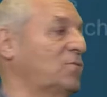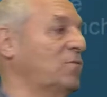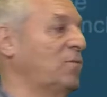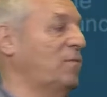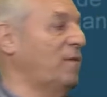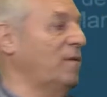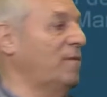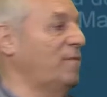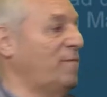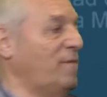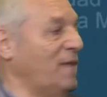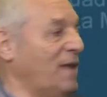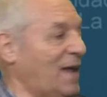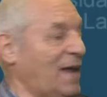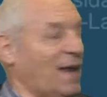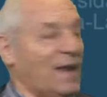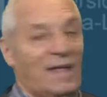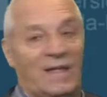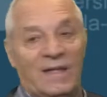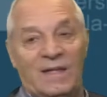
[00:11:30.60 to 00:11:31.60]

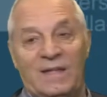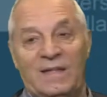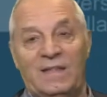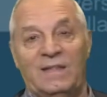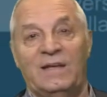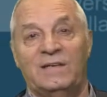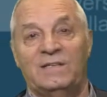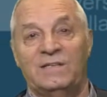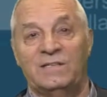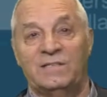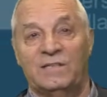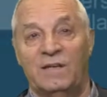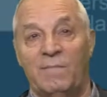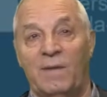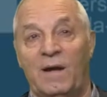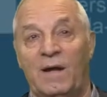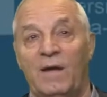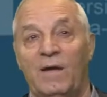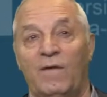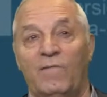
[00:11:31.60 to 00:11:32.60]
Finally, we have
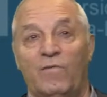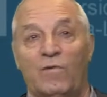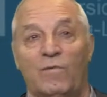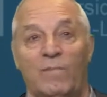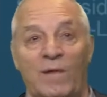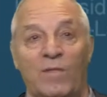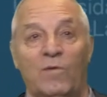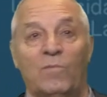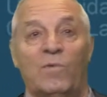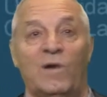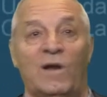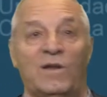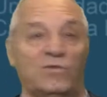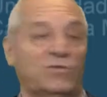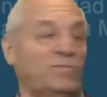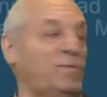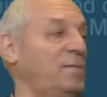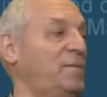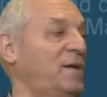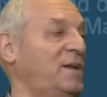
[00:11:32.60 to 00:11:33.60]
to remove
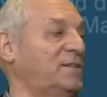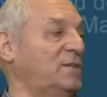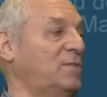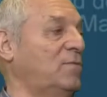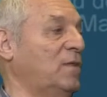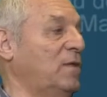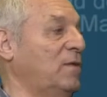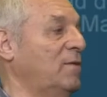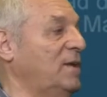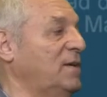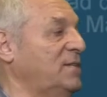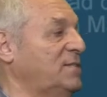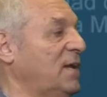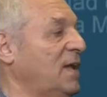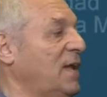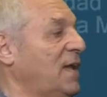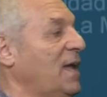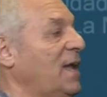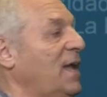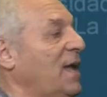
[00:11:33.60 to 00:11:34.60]
x5, to
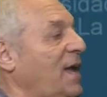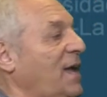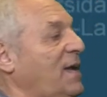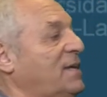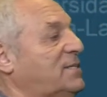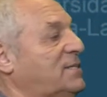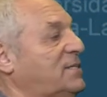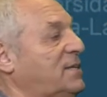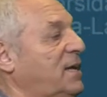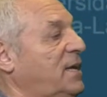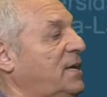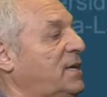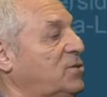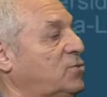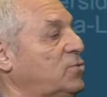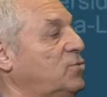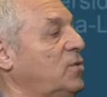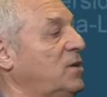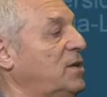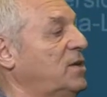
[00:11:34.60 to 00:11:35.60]
obtain the final
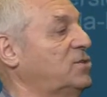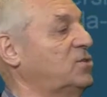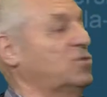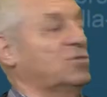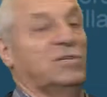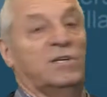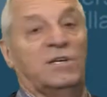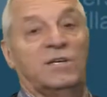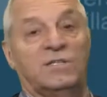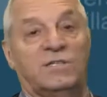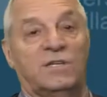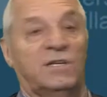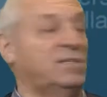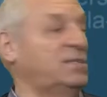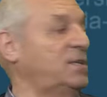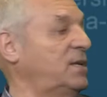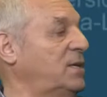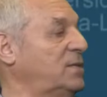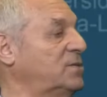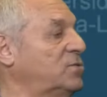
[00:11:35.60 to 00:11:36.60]
solution of the system
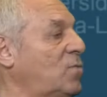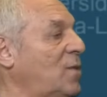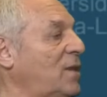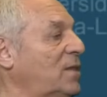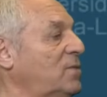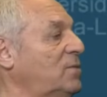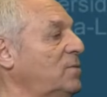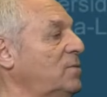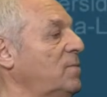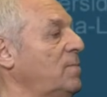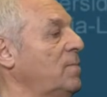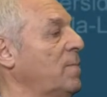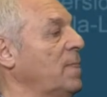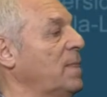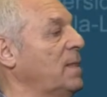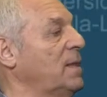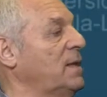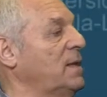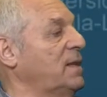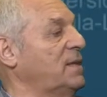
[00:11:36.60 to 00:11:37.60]
formed by the first
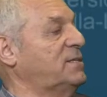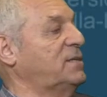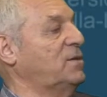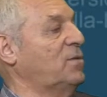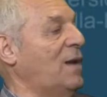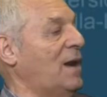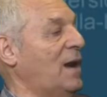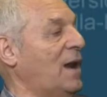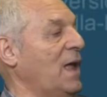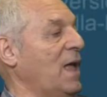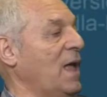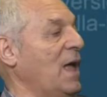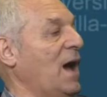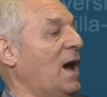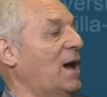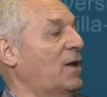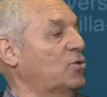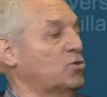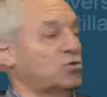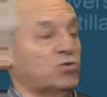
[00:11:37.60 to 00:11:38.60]
two equations,
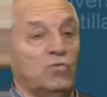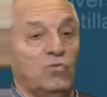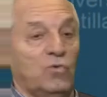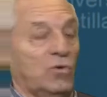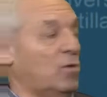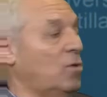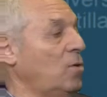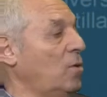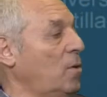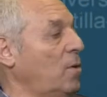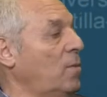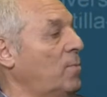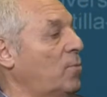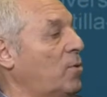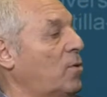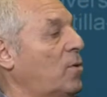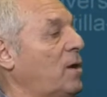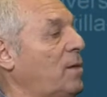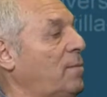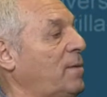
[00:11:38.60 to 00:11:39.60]
to get
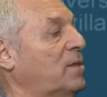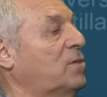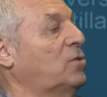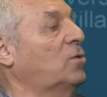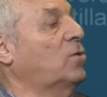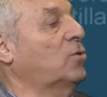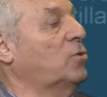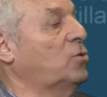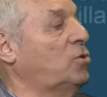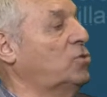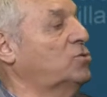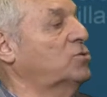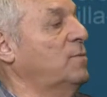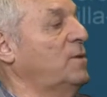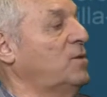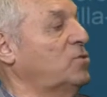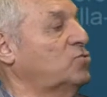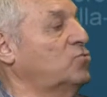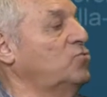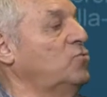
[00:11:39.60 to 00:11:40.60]
x1, x2,
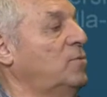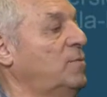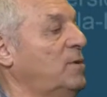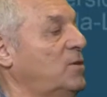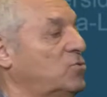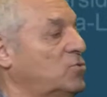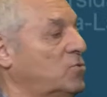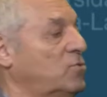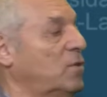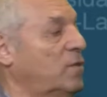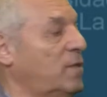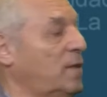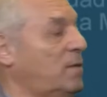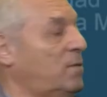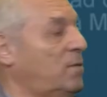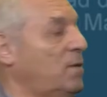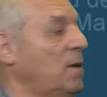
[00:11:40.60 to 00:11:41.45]
x3, x4,